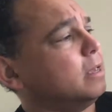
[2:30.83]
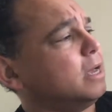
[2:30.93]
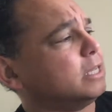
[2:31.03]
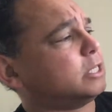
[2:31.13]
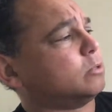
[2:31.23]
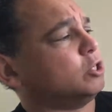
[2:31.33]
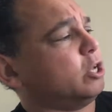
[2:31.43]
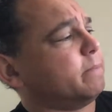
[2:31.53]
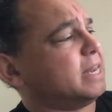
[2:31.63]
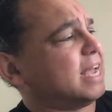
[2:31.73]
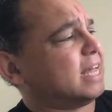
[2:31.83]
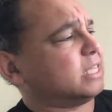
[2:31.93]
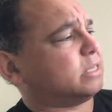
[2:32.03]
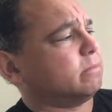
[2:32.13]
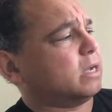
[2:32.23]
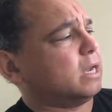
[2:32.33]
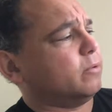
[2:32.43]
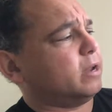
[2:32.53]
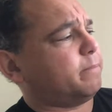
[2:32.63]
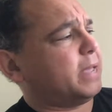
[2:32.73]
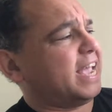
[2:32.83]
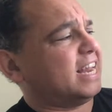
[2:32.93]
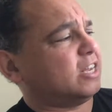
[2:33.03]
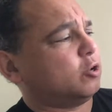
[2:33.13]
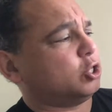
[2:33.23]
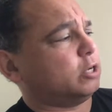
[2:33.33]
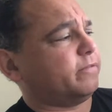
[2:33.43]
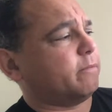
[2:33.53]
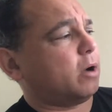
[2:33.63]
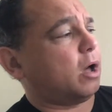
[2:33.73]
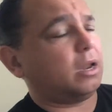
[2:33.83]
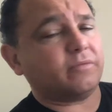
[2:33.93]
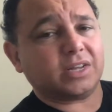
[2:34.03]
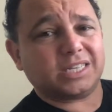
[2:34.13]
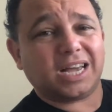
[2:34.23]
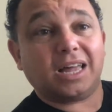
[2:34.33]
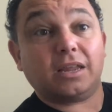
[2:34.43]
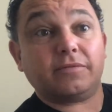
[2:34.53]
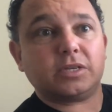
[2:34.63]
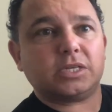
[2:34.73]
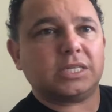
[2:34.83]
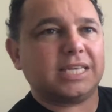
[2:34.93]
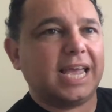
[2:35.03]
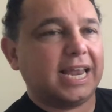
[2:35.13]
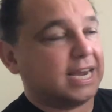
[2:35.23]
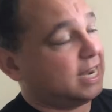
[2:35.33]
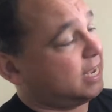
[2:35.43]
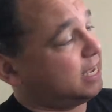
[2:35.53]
A squishy banana, some glue and a pen, a cushion from Oliver Tulliver's den.